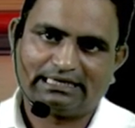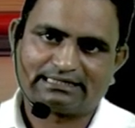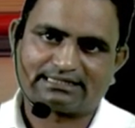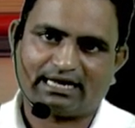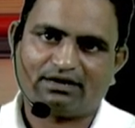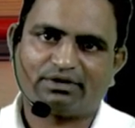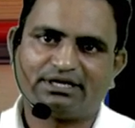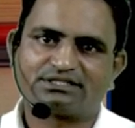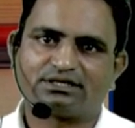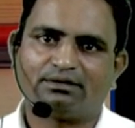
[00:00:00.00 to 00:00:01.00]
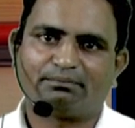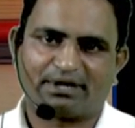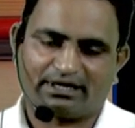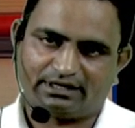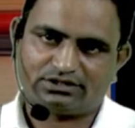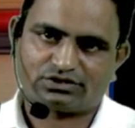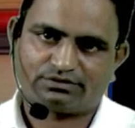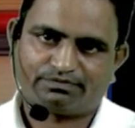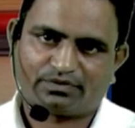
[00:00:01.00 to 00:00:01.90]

Second one is a breakage.